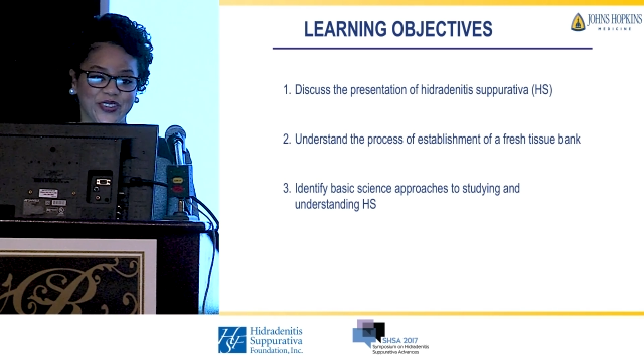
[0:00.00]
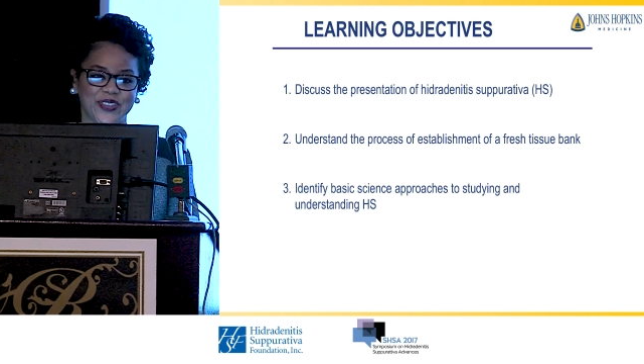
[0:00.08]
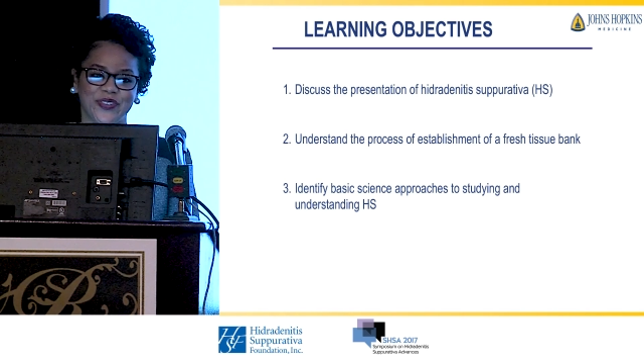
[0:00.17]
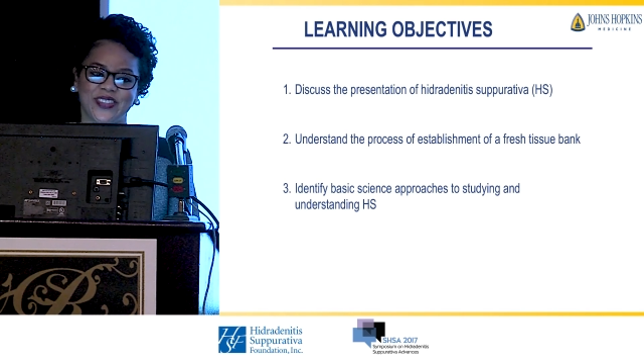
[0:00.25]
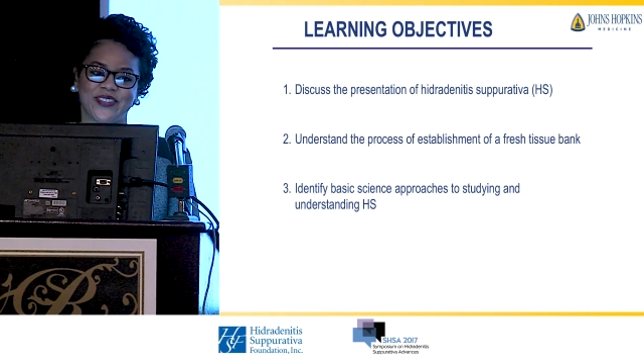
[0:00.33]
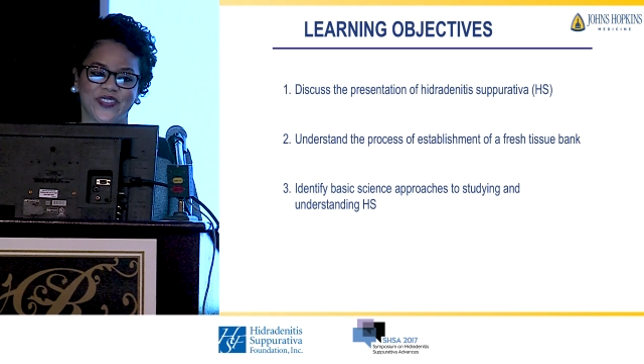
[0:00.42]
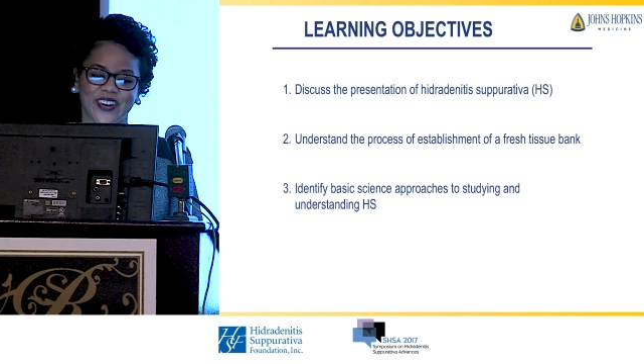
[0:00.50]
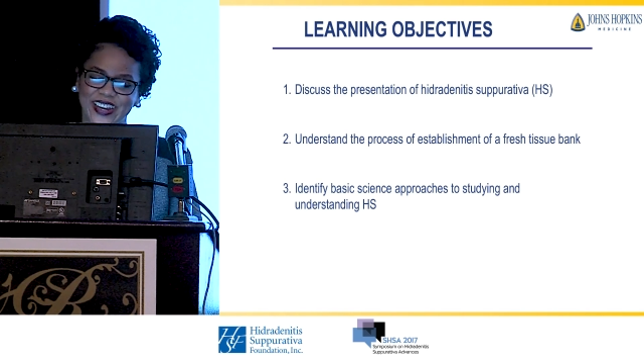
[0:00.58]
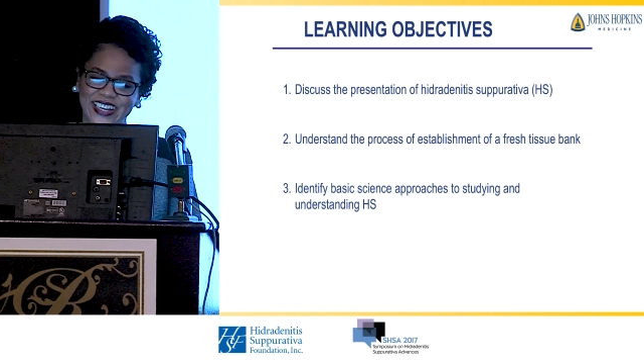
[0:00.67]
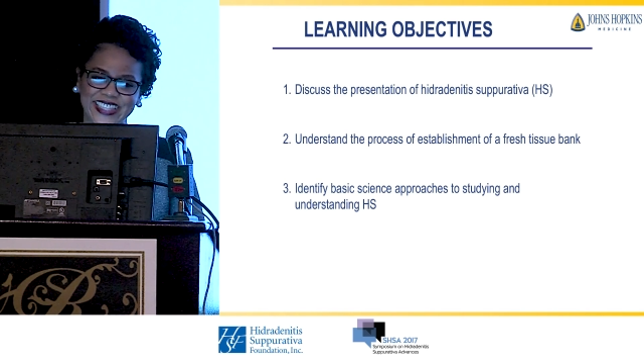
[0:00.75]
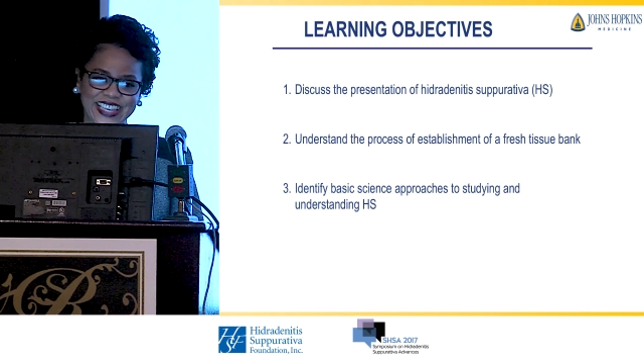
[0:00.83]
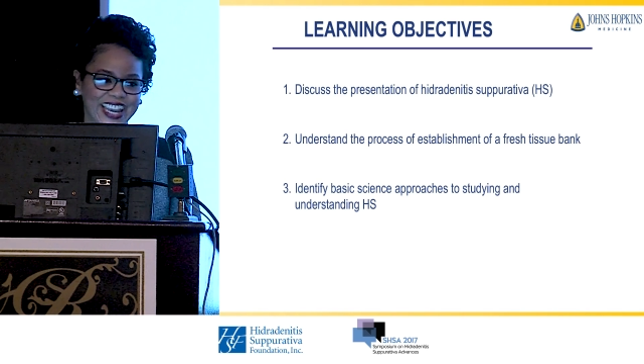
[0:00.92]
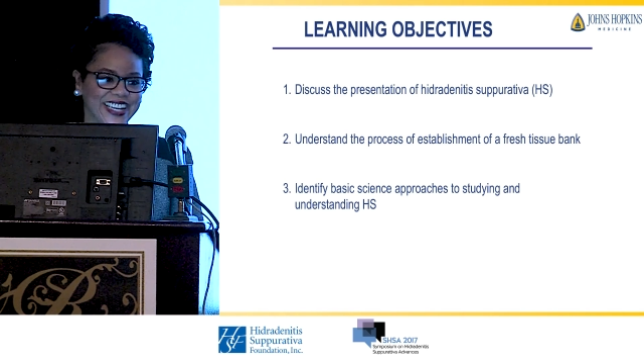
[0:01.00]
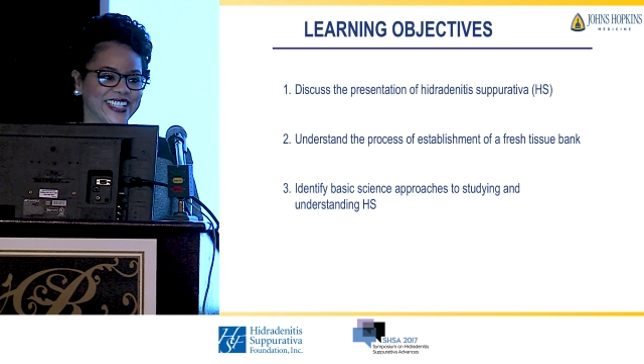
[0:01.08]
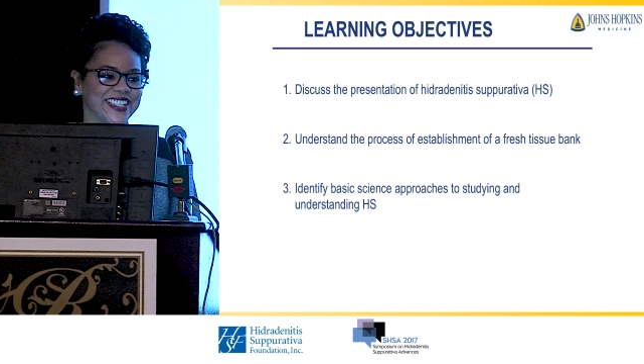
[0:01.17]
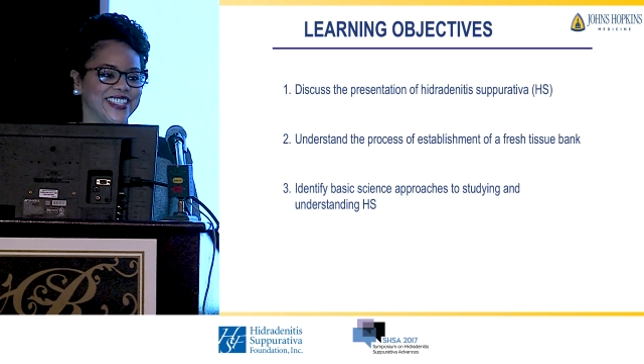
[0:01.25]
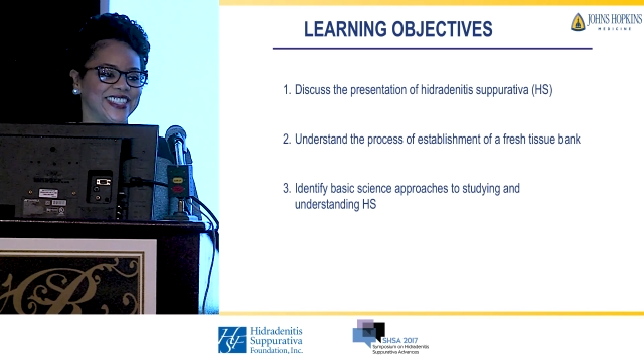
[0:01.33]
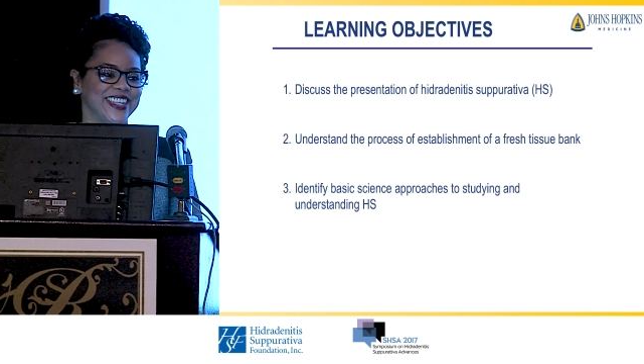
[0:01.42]
so it's very exciting
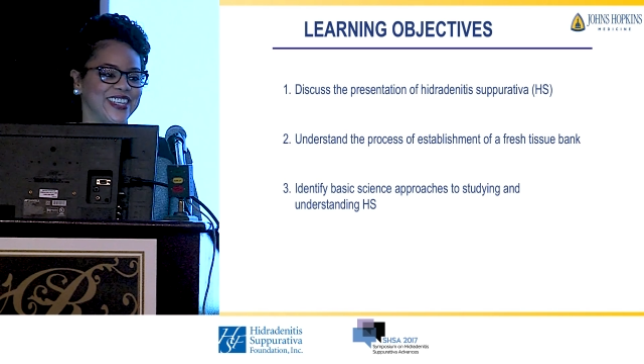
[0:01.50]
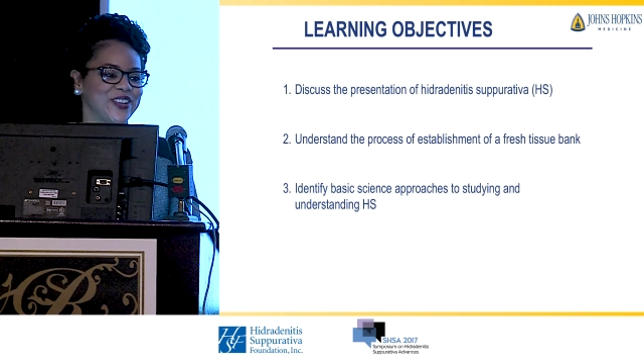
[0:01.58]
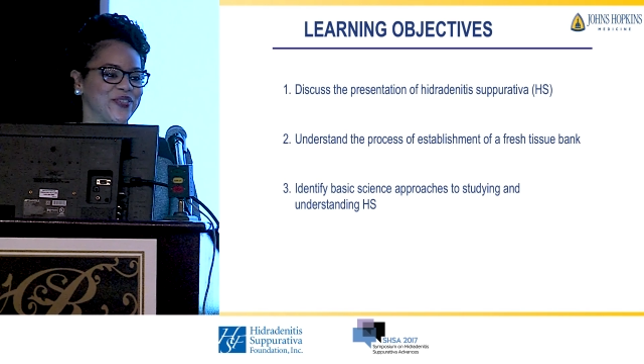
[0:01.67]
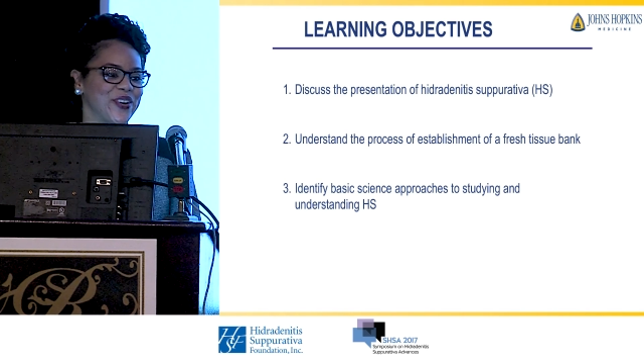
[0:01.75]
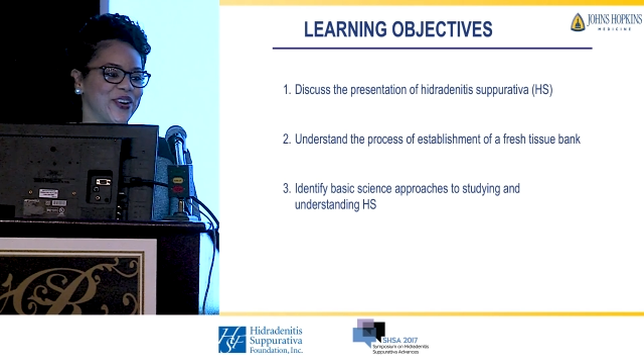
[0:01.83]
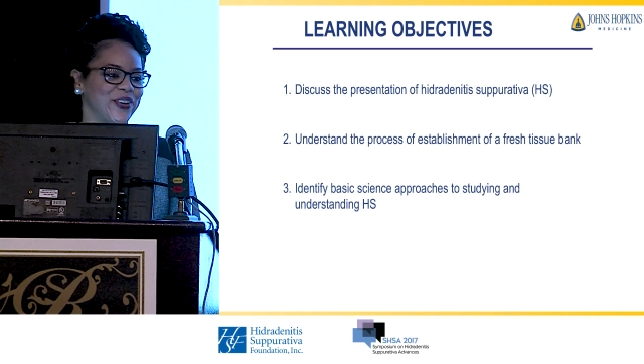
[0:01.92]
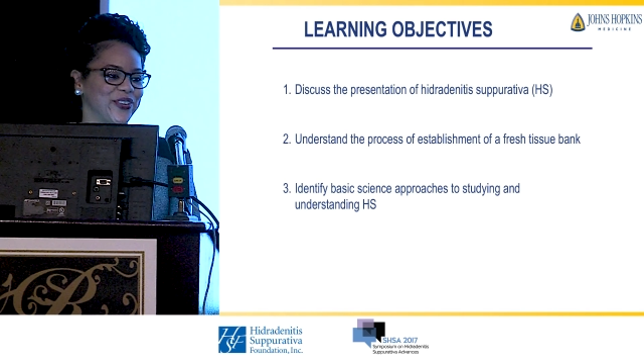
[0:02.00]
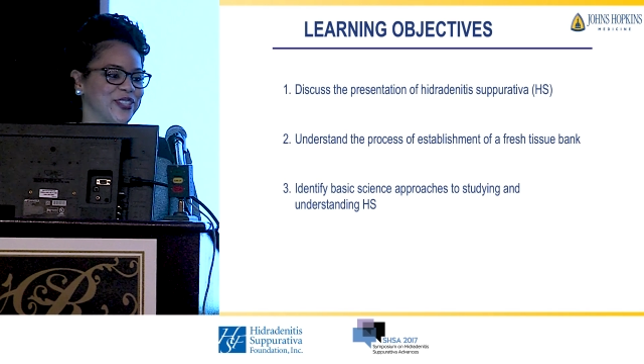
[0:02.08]
to see that we're all